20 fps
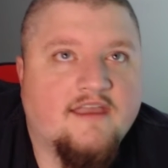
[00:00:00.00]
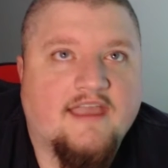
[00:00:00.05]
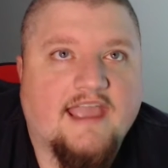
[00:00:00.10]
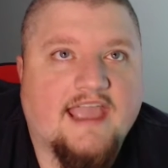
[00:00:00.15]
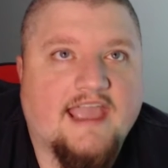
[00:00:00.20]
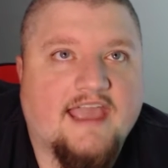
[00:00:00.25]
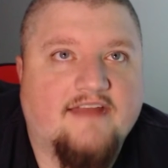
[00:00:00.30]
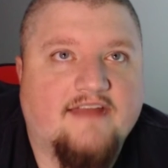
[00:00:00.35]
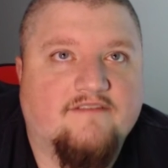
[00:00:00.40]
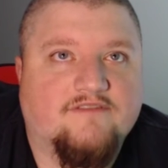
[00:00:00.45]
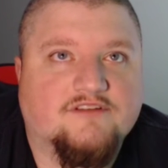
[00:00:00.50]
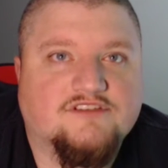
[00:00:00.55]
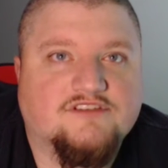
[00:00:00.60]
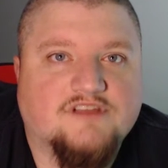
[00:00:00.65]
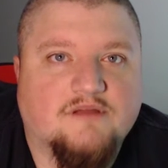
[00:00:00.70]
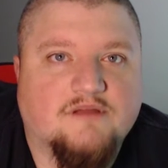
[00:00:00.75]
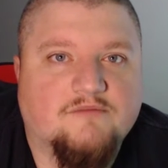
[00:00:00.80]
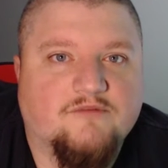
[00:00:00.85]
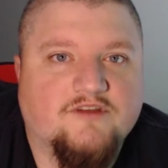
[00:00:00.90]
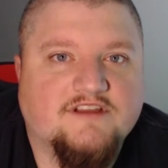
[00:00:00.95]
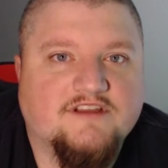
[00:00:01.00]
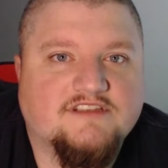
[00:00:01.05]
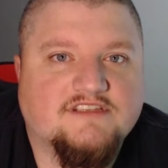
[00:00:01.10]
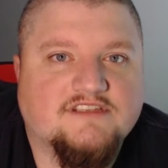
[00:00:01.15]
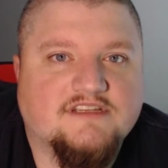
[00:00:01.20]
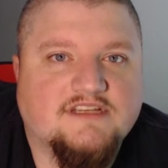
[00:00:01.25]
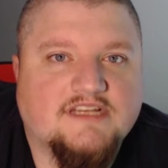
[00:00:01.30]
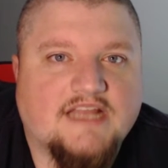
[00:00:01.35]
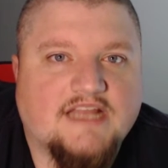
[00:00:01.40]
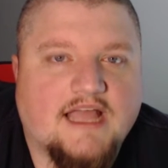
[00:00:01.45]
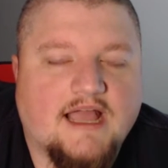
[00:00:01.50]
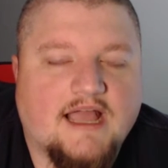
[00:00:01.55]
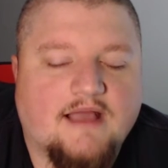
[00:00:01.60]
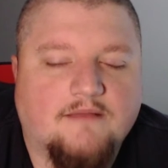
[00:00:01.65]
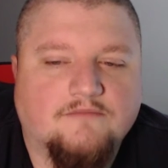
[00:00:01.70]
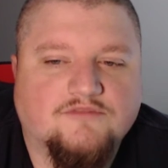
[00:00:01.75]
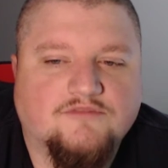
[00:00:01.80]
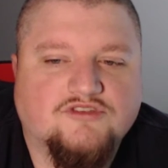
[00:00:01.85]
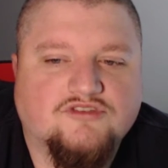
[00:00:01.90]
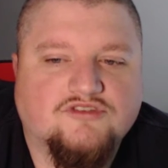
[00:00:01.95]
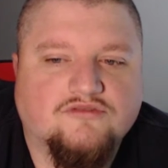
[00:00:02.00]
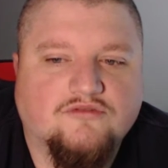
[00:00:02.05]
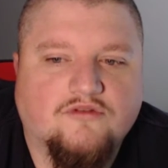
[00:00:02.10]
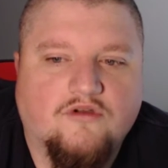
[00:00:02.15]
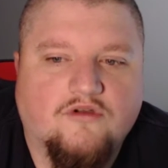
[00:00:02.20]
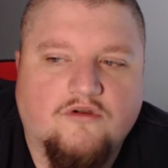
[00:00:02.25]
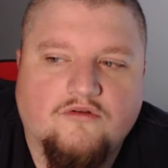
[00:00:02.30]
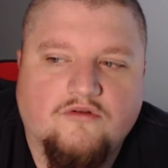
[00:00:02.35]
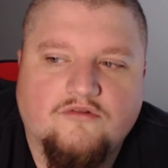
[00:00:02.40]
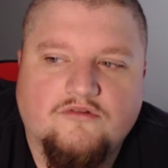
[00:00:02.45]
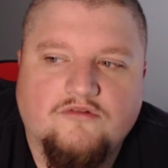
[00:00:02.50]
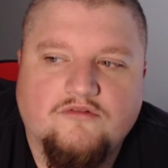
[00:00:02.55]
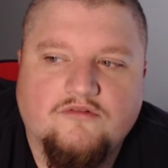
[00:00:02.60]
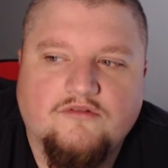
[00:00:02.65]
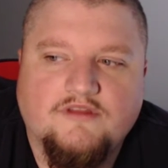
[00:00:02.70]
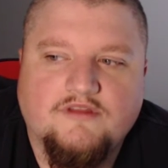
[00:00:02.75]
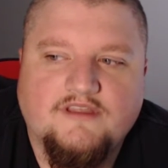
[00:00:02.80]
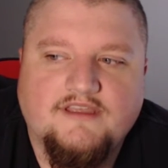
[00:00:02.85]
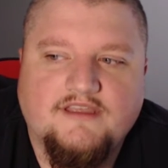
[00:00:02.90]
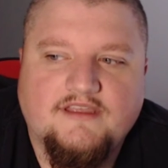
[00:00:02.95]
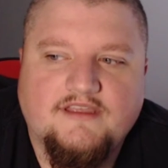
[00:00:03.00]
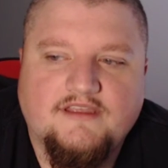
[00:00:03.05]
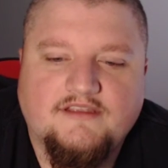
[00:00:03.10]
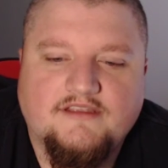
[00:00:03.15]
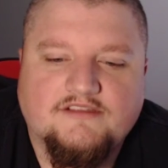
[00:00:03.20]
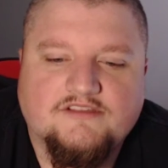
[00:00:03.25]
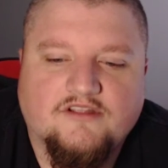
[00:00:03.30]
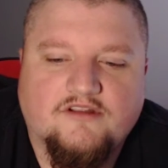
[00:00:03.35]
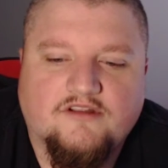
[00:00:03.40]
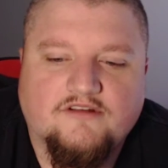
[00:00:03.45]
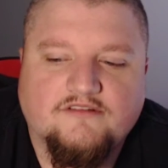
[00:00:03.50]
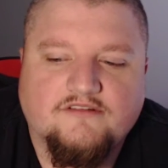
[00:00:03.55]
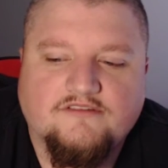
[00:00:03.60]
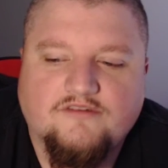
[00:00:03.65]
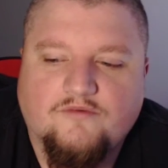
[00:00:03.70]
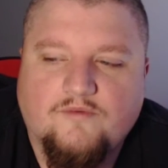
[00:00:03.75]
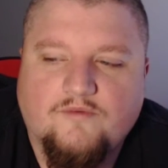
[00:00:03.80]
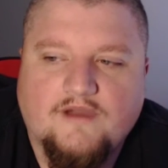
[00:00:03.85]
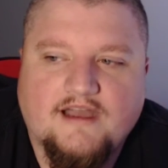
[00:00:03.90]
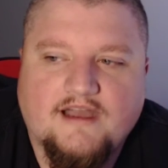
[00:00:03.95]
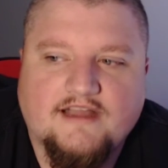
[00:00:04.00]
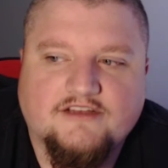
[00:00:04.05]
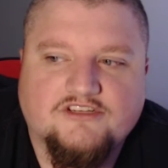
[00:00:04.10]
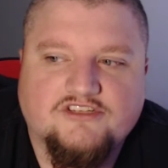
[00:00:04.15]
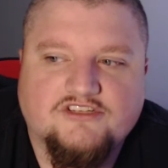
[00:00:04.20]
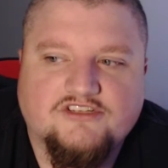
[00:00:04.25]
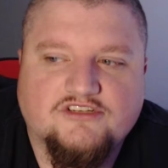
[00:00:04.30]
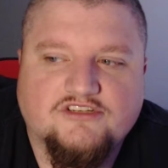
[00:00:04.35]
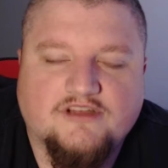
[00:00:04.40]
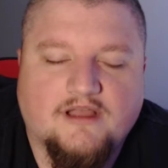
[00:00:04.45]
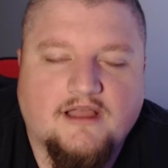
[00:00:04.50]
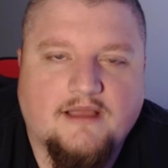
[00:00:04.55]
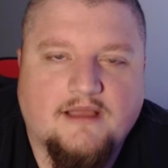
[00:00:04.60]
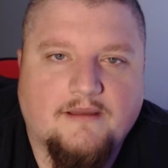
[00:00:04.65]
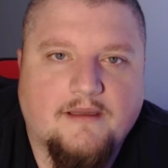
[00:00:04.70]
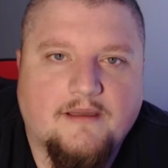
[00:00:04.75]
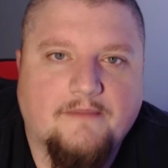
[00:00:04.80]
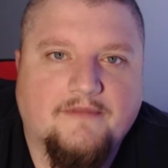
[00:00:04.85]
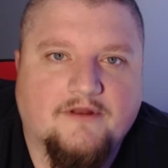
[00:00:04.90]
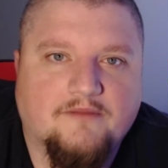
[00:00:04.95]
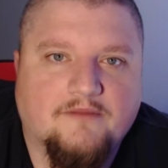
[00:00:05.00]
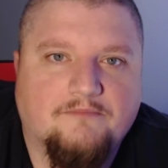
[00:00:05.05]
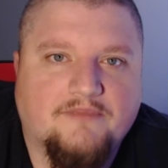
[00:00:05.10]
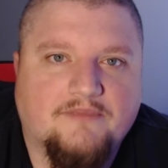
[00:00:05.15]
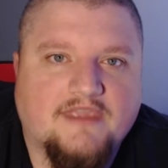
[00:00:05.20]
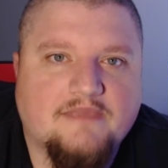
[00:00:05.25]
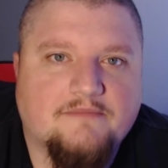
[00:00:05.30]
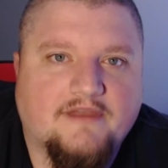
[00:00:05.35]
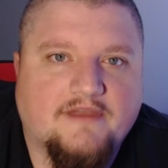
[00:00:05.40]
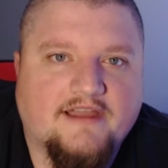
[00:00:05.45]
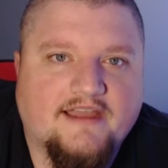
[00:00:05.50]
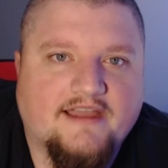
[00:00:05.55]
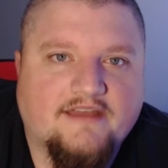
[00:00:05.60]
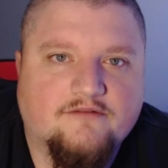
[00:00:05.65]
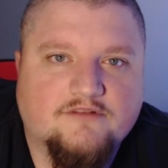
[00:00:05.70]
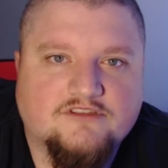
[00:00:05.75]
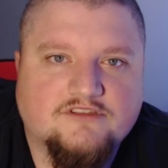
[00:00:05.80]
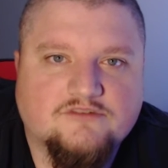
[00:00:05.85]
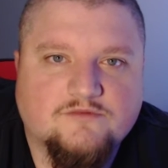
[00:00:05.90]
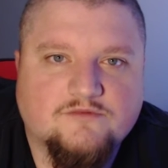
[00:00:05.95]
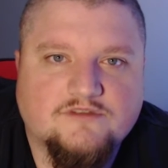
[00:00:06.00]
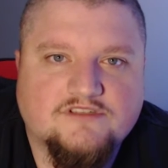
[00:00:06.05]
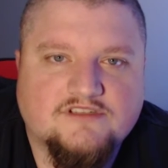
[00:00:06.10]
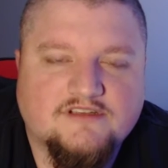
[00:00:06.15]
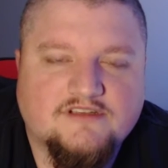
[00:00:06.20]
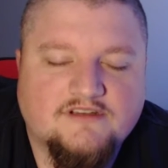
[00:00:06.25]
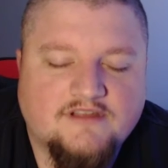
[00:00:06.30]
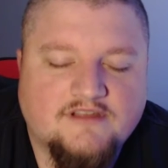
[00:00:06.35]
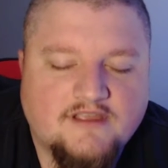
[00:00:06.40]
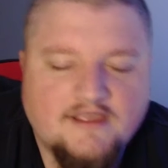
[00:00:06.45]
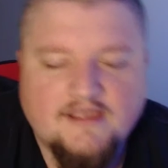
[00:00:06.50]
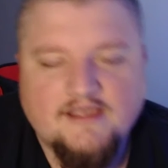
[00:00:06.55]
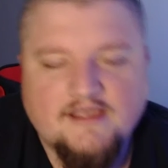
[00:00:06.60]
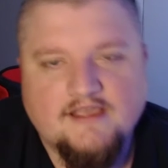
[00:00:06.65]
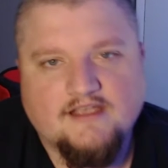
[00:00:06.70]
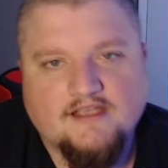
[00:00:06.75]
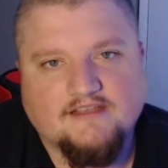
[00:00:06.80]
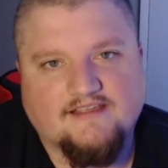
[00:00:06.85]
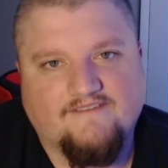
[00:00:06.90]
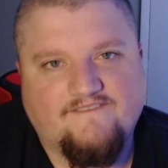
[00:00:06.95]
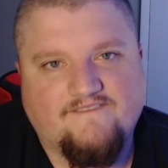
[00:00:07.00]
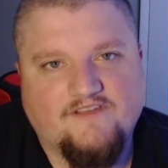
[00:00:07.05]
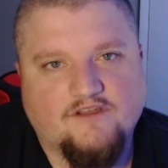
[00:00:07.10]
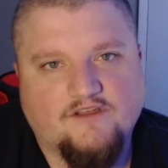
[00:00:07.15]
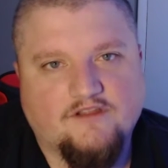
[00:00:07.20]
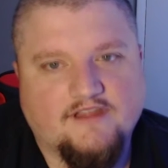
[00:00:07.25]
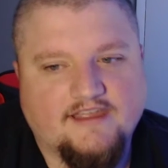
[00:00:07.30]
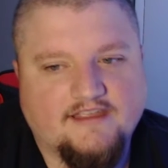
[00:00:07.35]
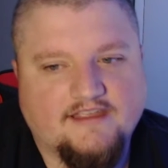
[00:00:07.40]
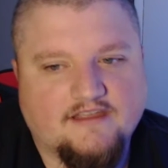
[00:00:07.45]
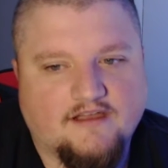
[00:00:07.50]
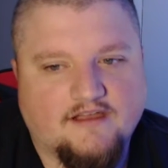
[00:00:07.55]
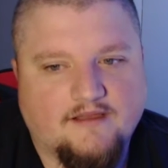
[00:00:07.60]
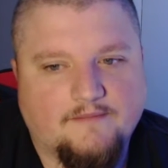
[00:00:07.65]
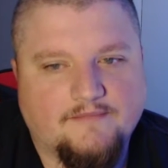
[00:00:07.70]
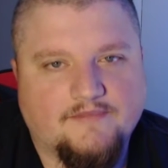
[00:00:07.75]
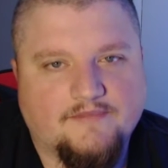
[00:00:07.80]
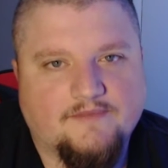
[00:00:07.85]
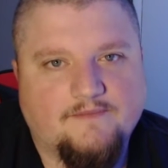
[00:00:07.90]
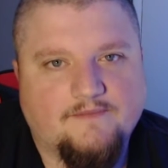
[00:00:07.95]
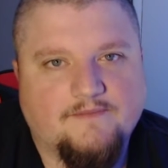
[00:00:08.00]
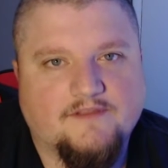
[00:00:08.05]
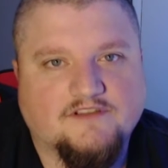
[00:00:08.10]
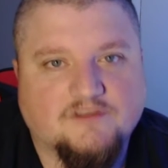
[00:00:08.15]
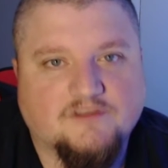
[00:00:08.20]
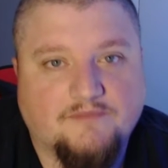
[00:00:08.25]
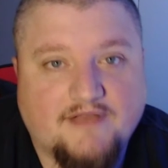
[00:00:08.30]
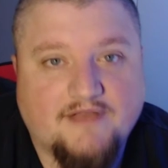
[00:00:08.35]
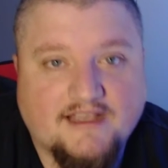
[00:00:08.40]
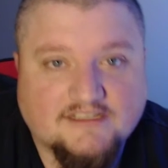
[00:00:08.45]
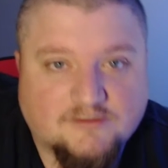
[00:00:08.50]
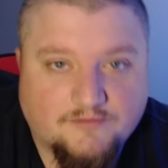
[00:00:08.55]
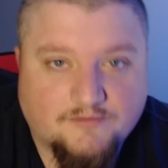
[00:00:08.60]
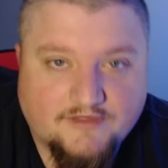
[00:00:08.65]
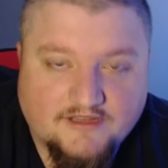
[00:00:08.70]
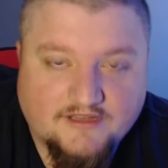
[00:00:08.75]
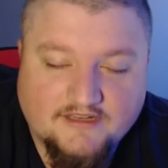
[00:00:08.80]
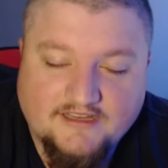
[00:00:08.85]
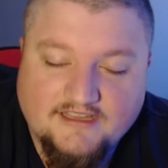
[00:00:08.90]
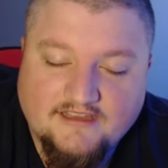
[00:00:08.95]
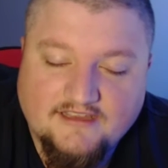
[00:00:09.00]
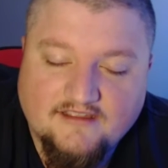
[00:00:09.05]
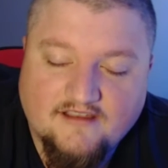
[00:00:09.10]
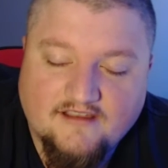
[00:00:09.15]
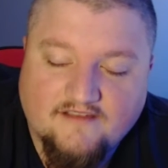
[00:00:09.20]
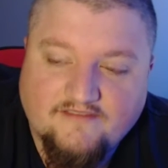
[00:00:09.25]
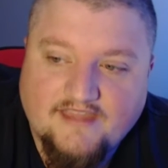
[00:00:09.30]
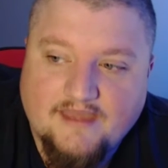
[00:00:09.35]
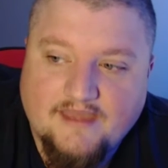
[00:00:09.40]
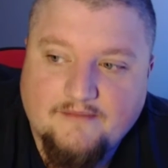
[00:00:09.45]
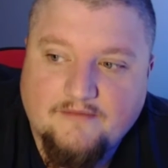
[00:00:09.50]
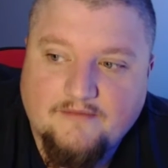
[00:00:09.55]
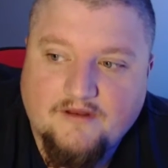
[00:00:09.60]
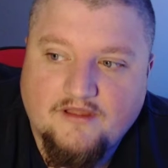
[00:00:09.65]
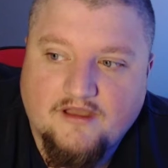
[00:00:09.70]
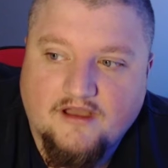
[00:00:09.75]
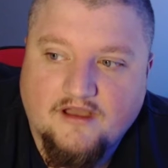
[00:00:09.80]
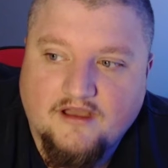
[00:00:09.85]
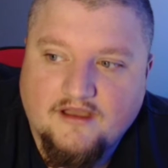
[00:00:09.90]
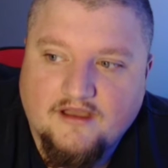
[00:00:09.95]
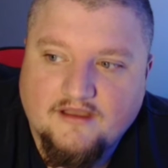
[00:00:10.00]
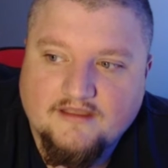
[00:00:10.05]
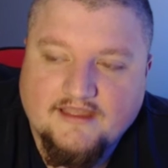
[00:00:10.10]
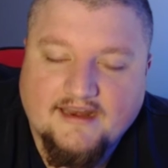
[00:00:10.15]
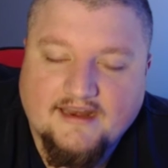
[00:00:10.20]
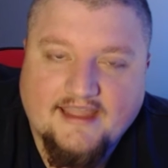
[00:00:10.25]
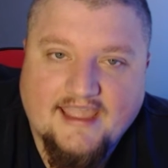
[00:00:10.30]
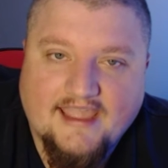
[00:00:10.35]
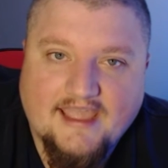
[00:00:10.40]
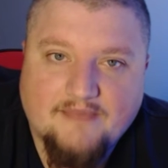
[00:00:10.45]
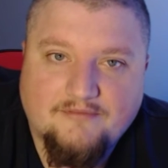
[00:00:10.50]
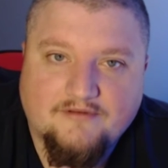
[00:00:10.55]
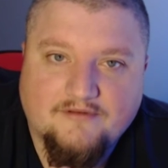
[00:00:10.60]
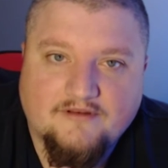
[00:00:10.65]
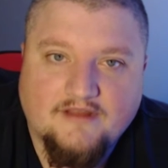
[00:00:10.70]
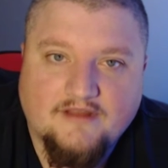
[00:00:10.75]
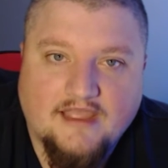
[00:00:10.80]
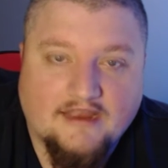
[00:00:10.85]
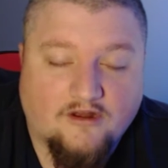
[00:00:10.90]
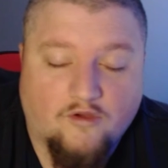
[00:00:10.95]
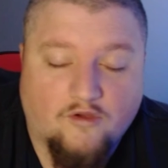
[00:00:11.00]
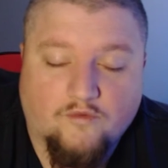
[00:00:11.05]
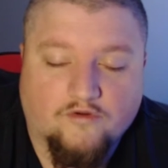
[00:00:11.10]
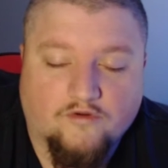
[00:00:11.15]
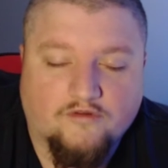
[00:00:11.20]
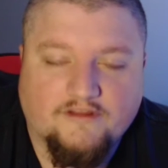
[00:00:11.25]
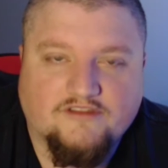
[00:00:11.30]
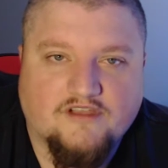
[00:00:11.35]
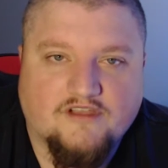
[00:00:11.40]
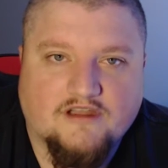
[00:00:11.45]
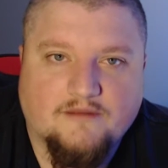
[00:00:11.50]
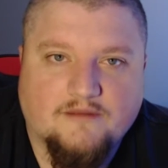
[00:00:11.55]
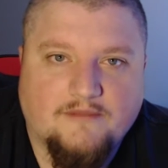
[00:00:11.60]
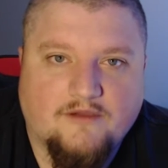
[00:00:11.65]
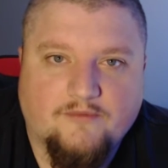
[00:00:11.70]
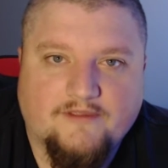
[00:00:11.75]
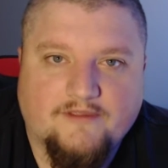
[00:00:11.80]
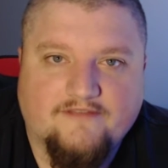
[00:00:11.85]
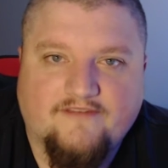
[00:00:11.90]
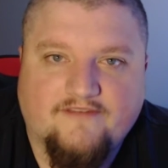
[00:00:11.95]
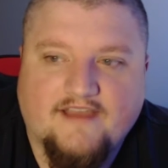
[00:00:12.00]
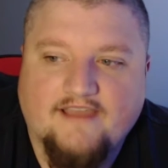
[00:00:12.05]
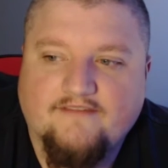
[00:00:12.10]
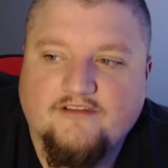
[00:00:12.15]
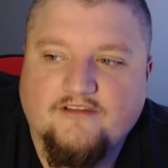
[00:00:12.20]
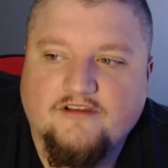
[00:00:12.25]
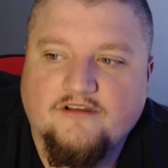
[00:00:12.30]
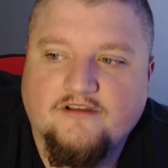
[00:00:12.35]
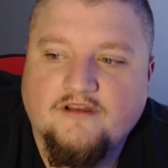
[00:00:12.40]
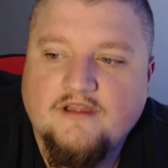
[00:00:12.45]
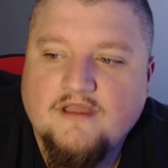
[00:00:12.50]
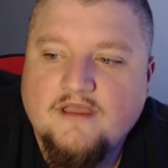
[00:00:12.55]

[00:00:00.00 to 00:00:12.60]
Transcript: And for some reason, I'm slowly starting to watch. I'm gonna keep my eye on Russell Wilson because I feel like there's a possibility of that gonna happen. I know we're only talking about week 5 here.